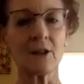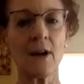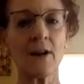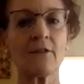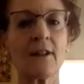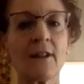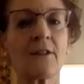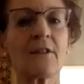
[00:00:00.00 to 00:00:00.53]

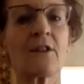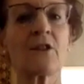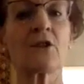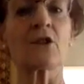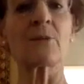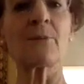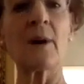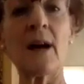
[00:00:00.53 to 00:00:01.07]
have lengthened your
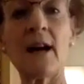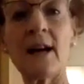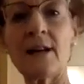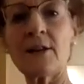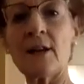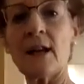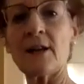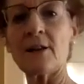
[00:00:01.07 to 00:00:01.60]

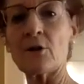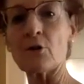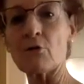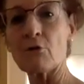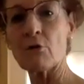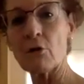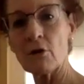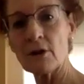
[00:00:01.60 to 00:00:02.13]
spine, and you're
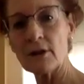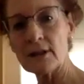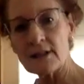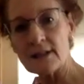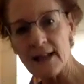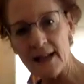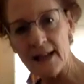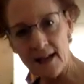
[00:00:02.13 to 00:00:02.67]
rolling
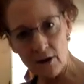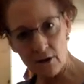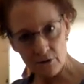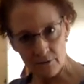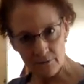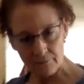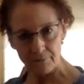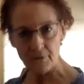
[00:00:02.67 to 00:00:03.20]

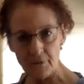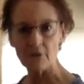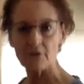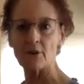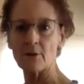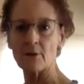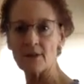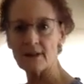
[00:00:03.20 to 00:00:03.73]
down
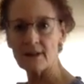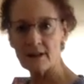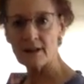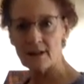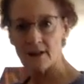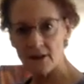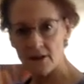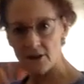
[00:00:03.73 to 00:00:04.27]
from
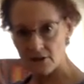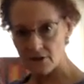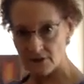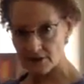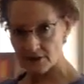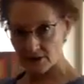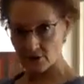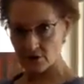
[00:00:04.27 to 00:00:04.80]
here,
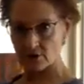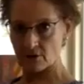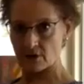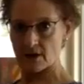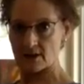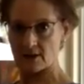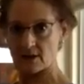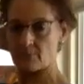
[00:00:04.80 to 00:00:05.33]
and then you're
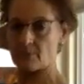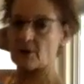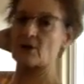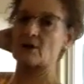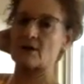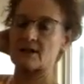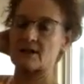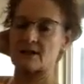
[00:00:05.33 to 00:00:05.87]
hitting the
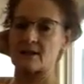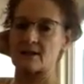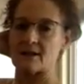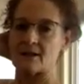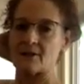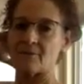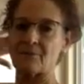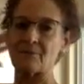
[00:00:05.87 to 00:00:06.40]
books,
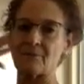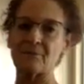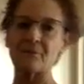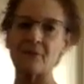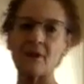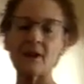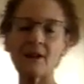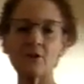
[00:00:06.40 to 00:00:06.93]

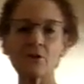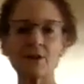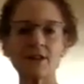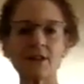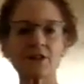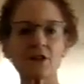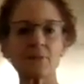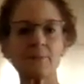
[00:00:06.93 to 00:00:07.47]
and your
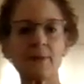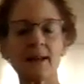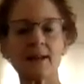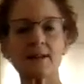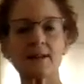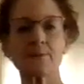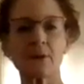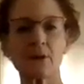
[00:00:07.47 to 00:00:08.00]
knees are
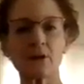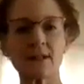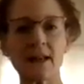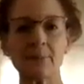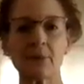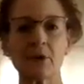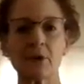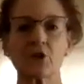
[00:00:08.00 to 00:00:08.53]
bent because
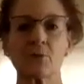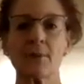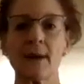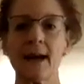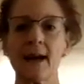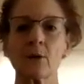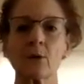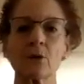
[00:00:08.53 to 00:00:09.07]
that puts your
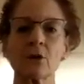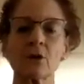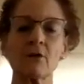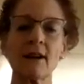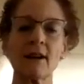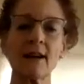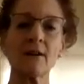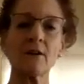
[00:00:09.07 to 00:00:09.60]
back on the
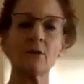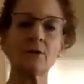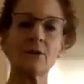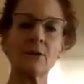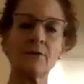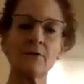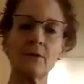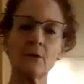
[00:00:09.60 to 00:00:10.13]
ground,
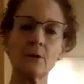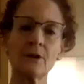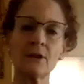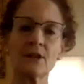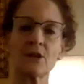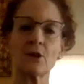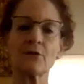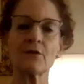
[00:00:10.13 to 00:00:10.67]
on the
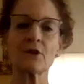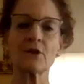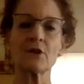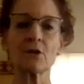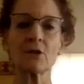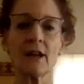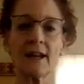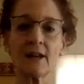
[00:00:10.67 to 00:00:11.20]
surface
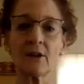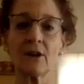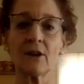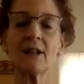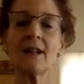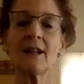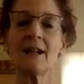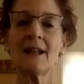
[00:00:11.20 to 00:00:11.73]
you're lying
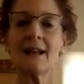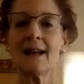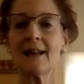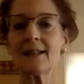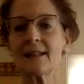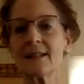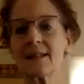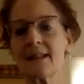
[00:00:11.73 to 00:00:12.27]
on.
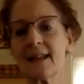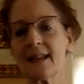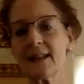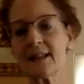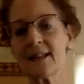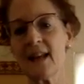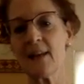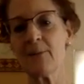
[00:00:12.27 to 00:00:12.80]
And just take a
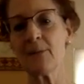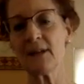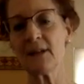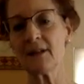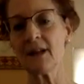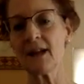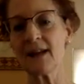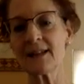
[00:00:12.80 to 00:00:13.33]
10-minute
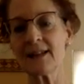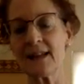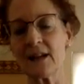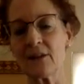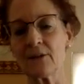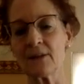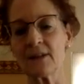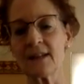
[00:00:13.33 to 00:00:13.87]
lie
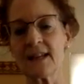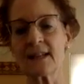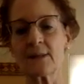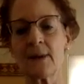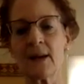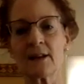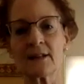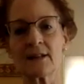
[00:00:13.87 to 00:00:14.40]
down. It takes
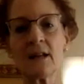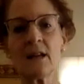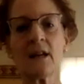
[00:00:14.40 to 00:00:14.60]
about